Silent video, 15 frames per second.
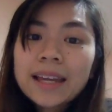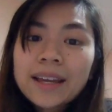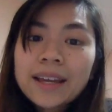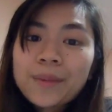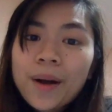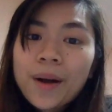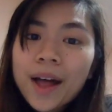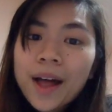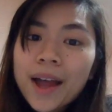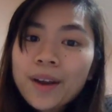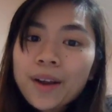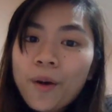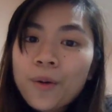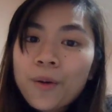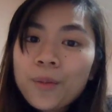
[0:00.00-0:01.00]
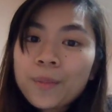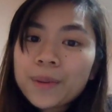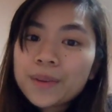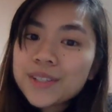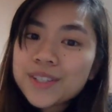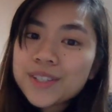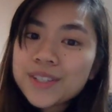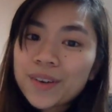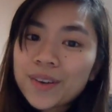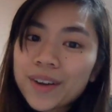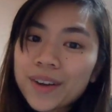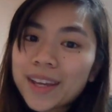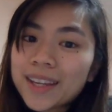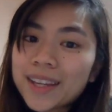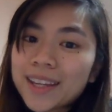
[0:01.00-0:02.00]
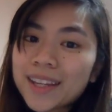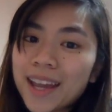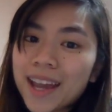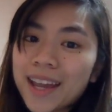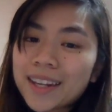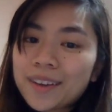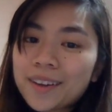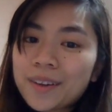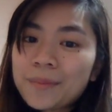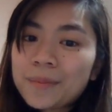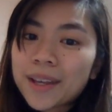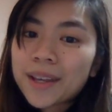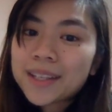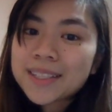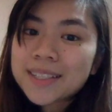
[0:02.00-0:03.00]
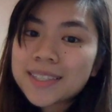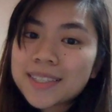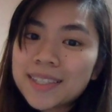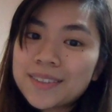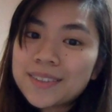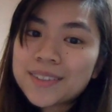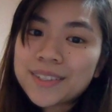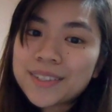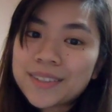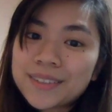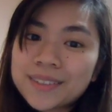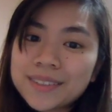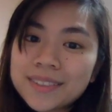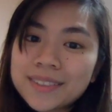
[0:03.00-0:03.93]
Well, I hope you enjoy, and I hope I get to see you soon.